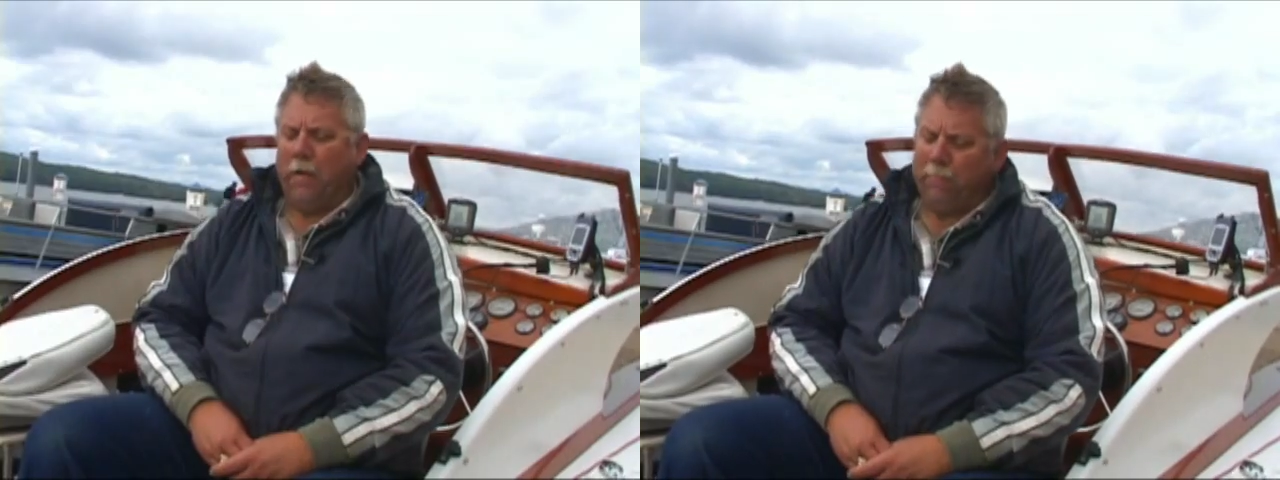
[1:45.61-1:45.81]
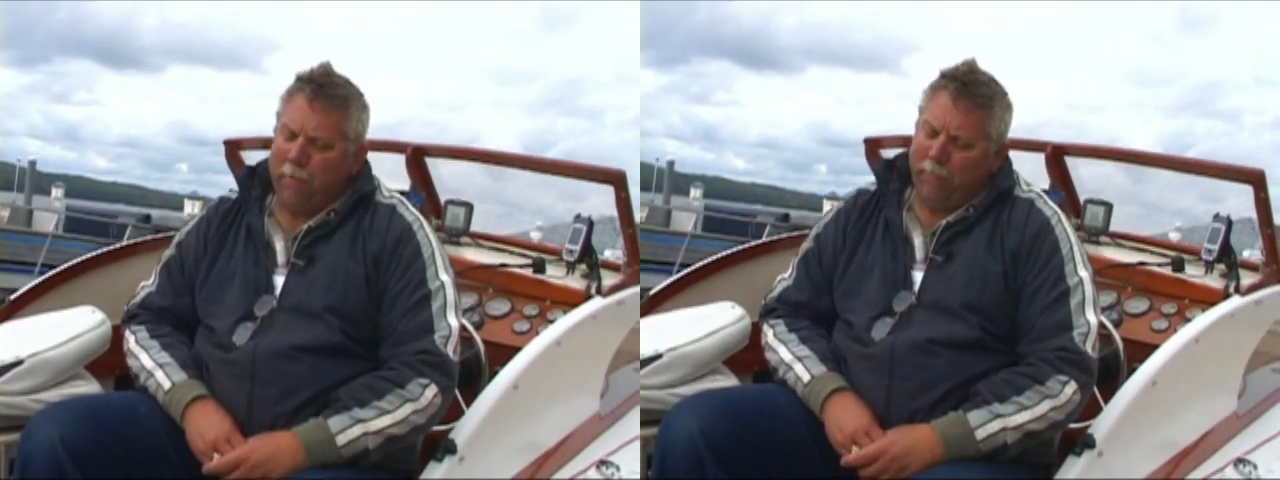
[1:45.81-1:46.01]

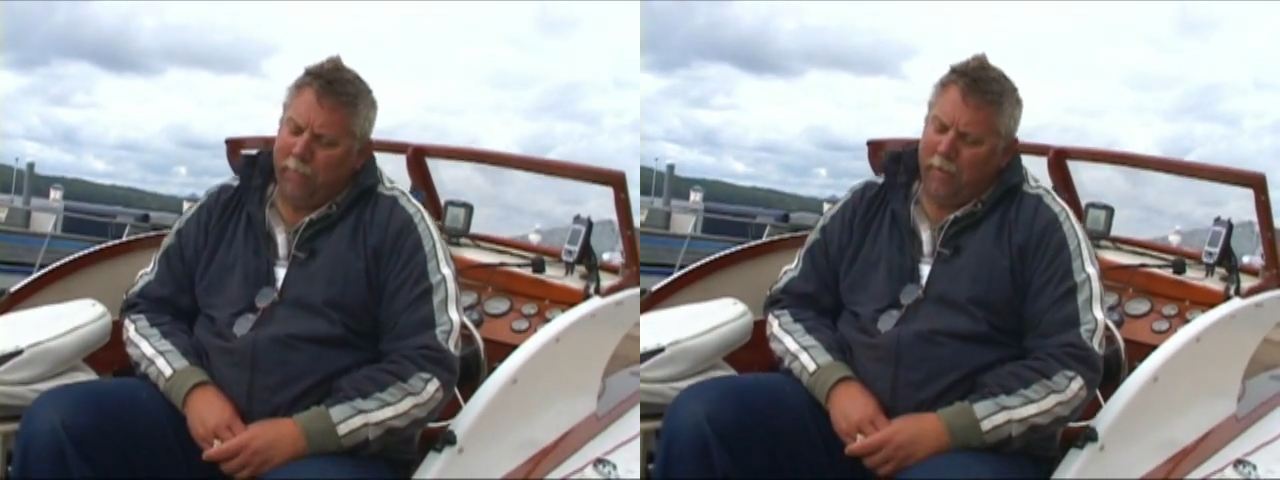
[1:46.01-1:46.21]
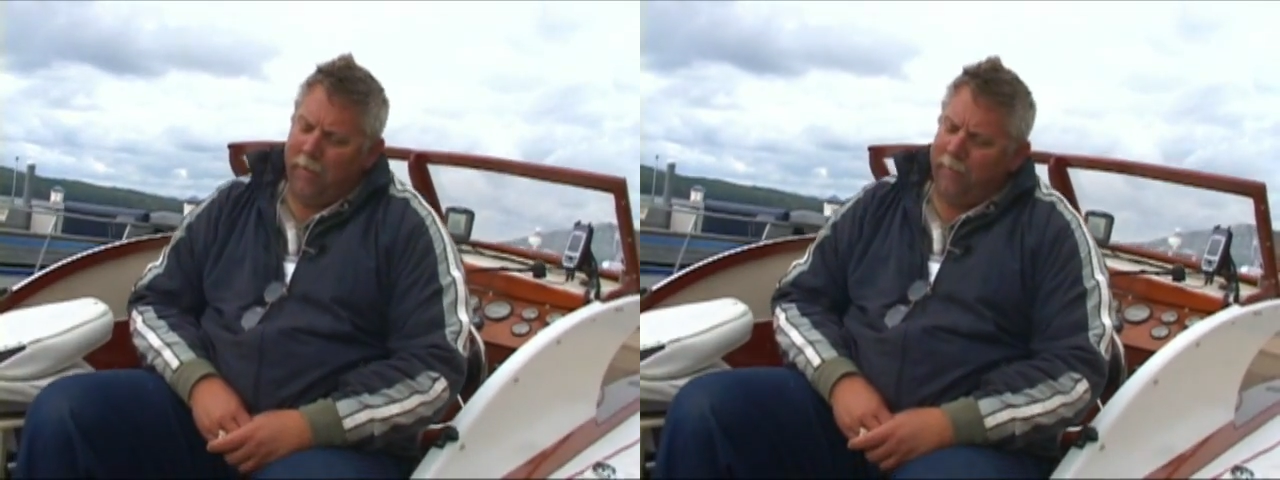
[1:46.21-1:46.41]
I
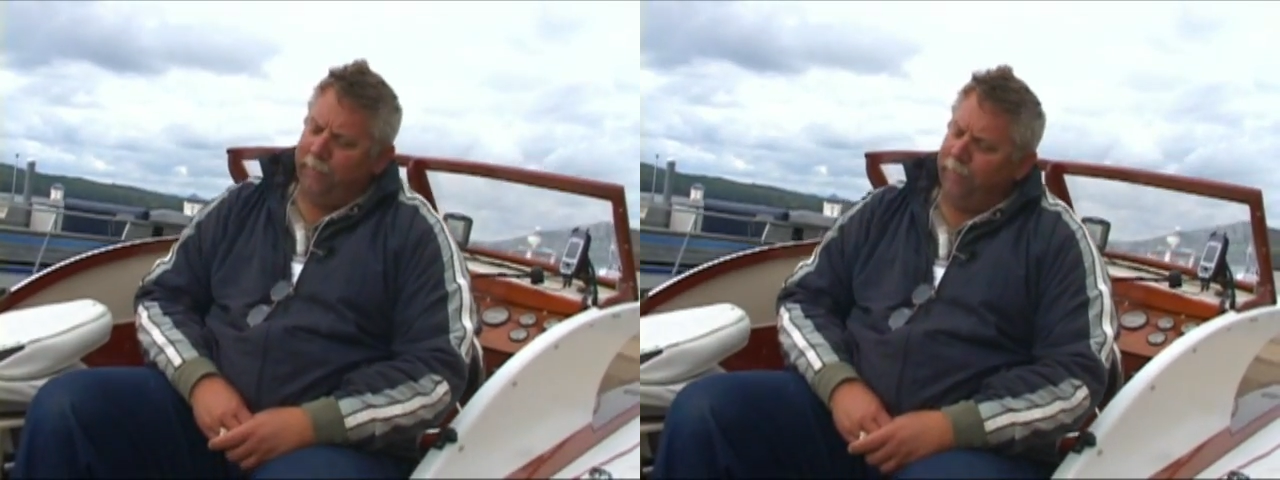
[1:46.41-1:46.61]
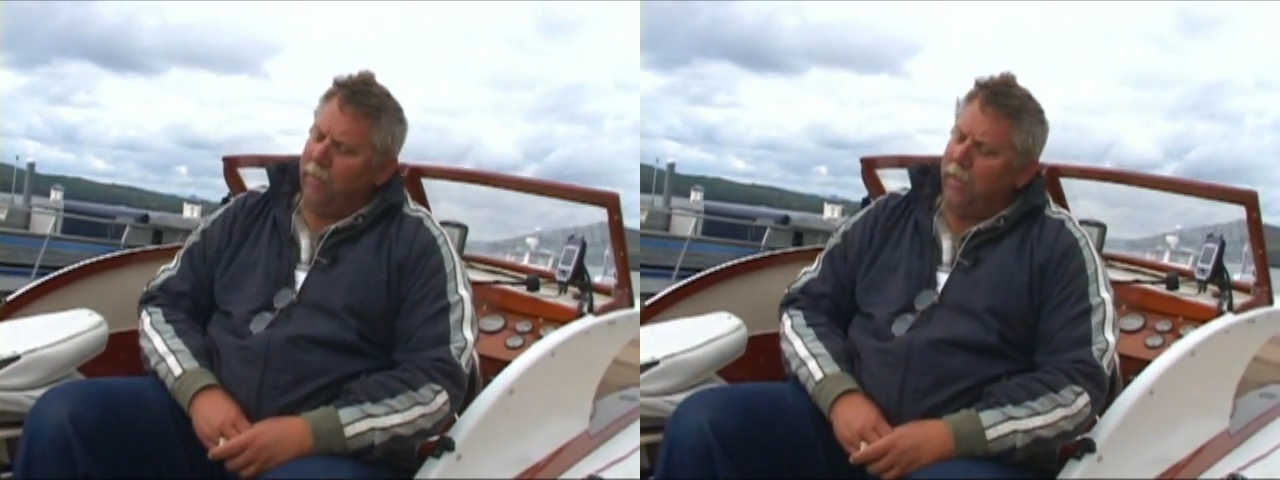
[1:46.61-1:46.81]

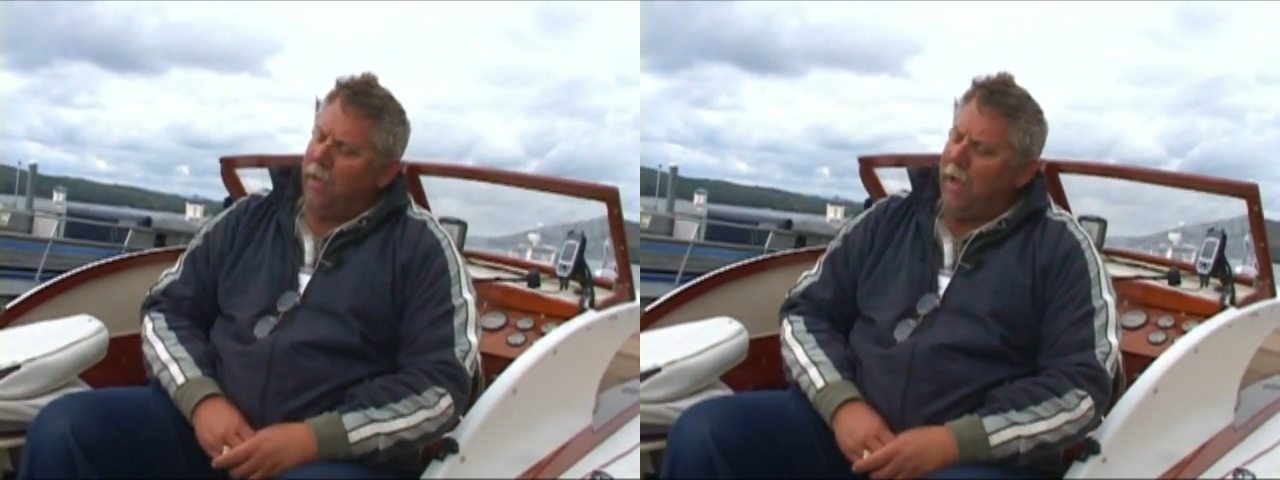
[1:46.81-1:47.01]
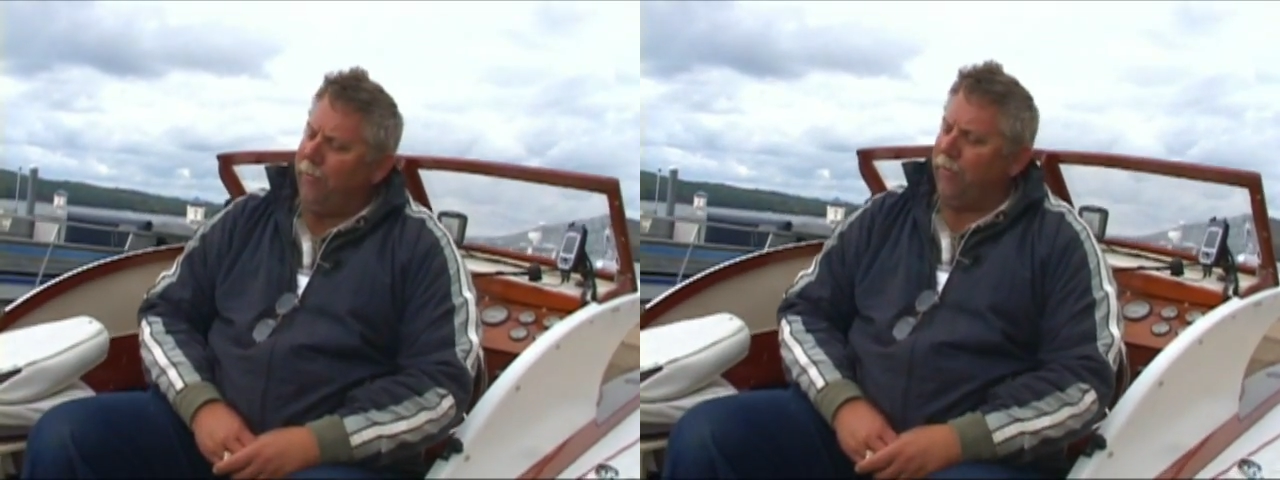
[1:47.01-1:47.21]

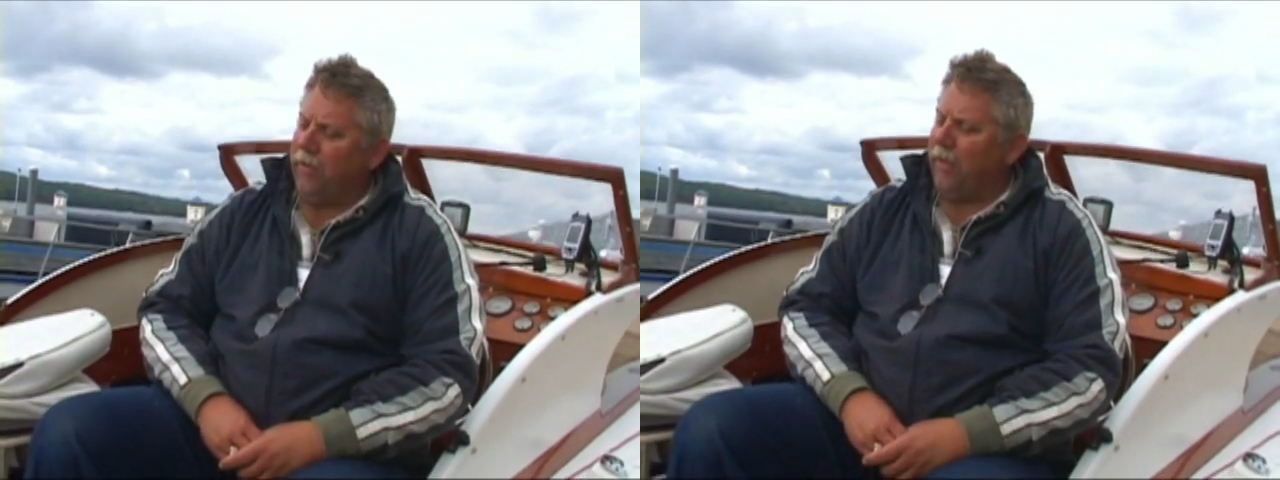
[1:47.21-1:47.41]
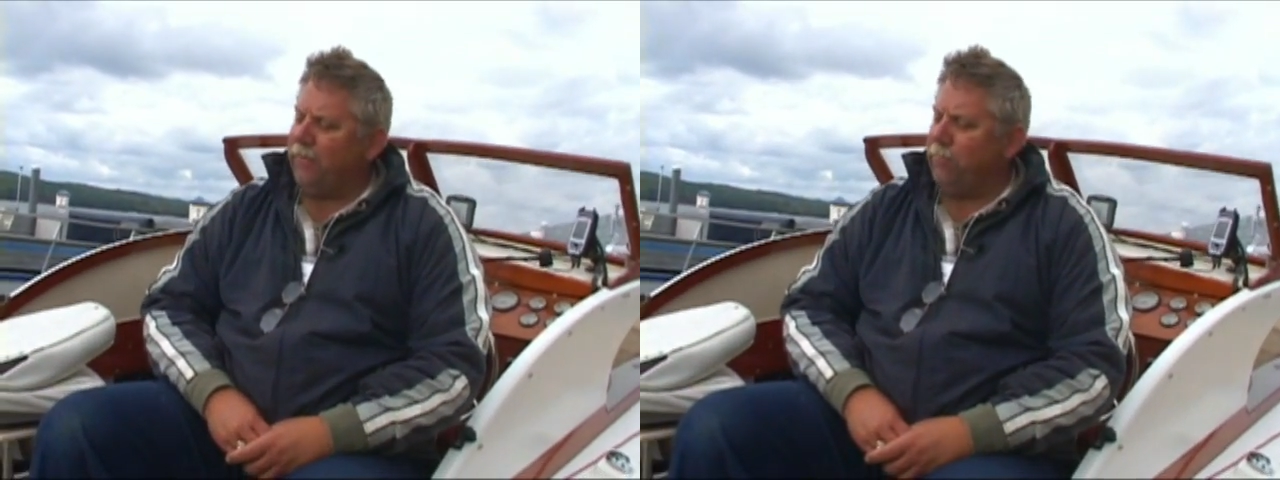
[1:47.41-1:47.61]

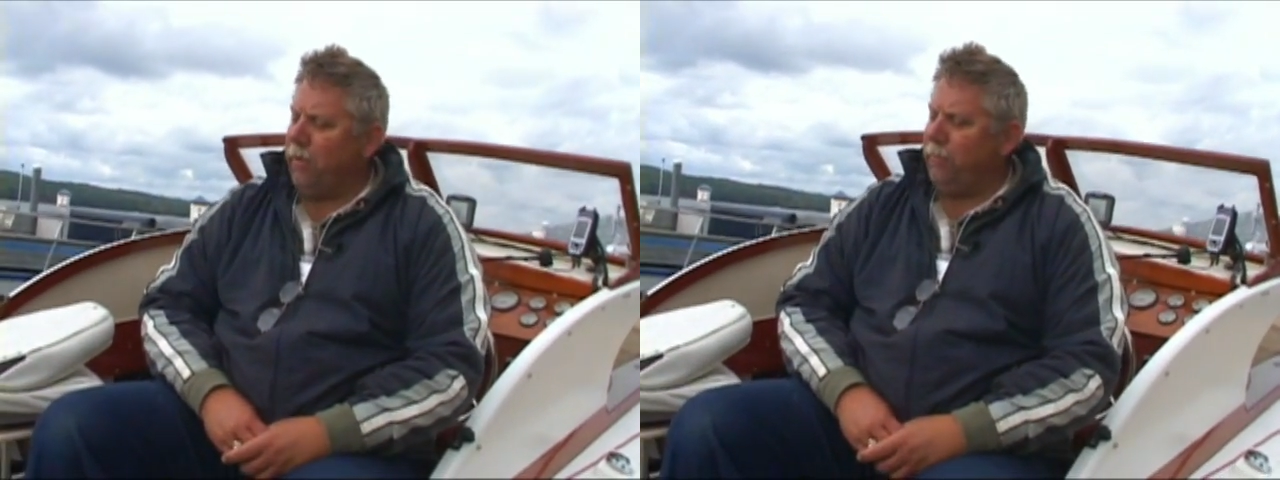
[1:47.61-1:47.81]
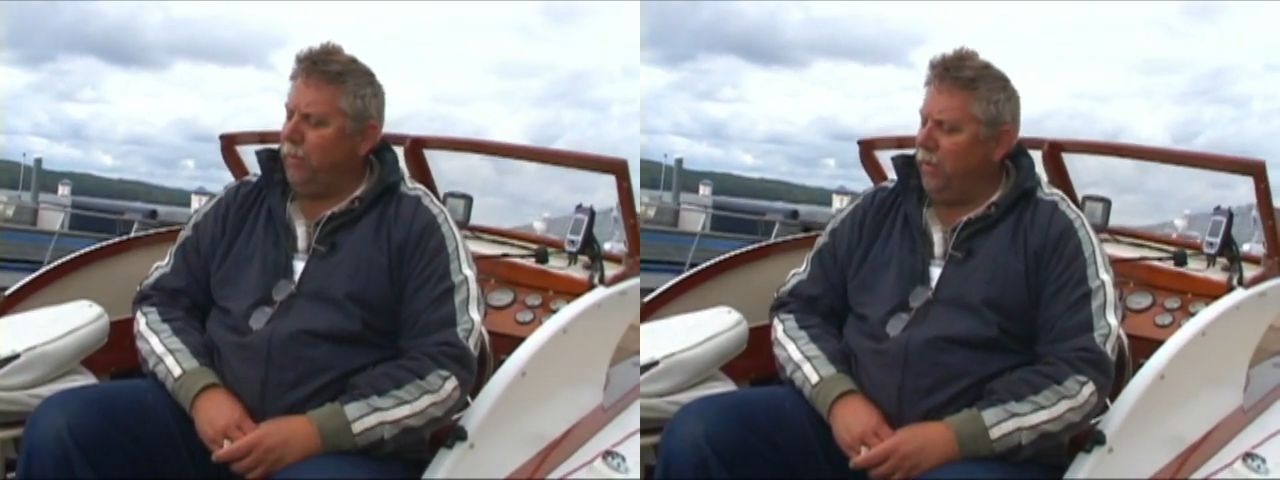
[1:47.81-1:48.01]
would guess
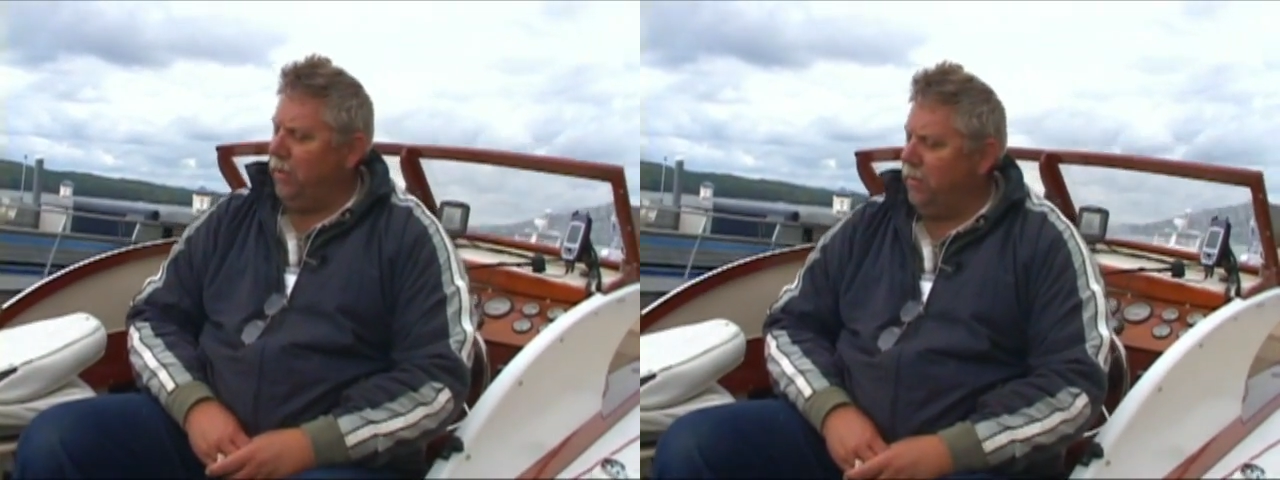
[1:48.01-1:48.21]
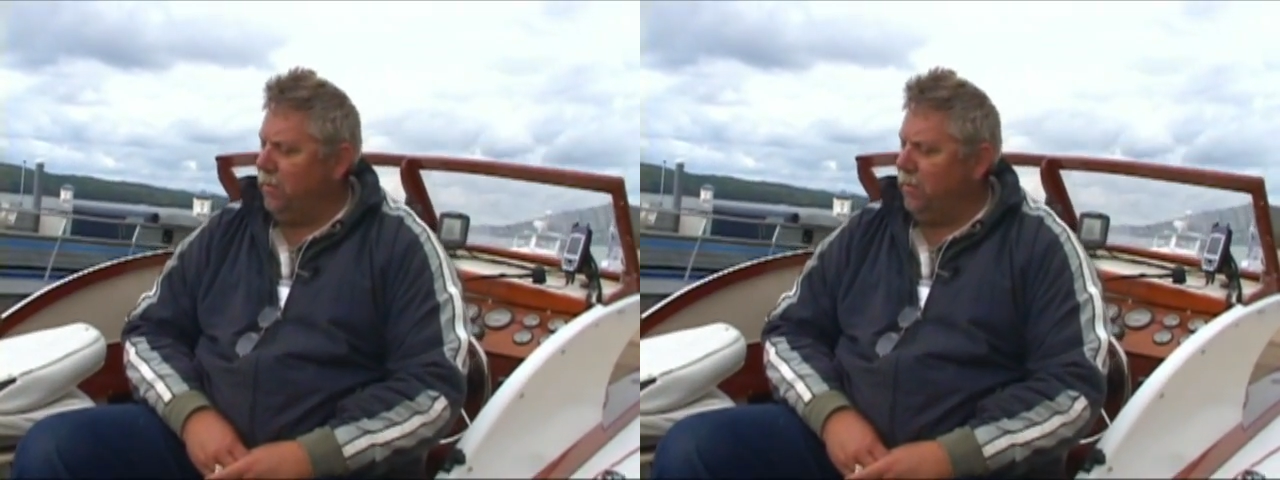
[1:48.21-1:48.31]
maybe